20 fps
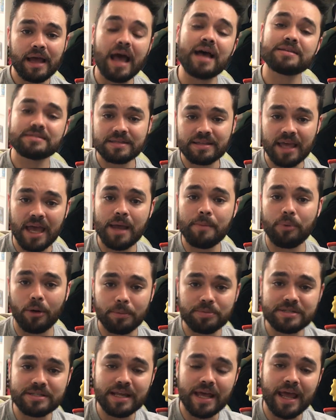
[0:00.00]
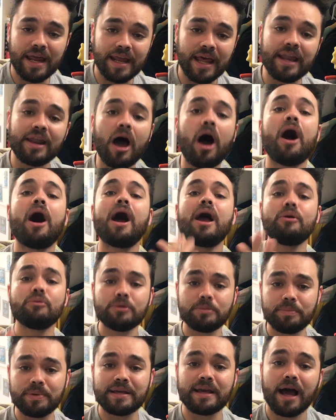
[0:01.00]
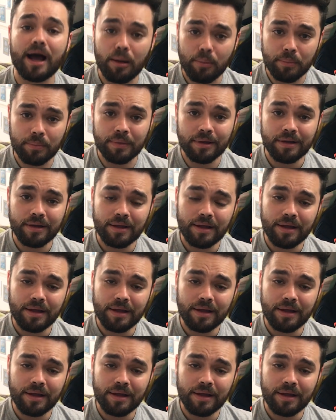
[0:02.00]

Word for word: as the K-pop stan, and I would become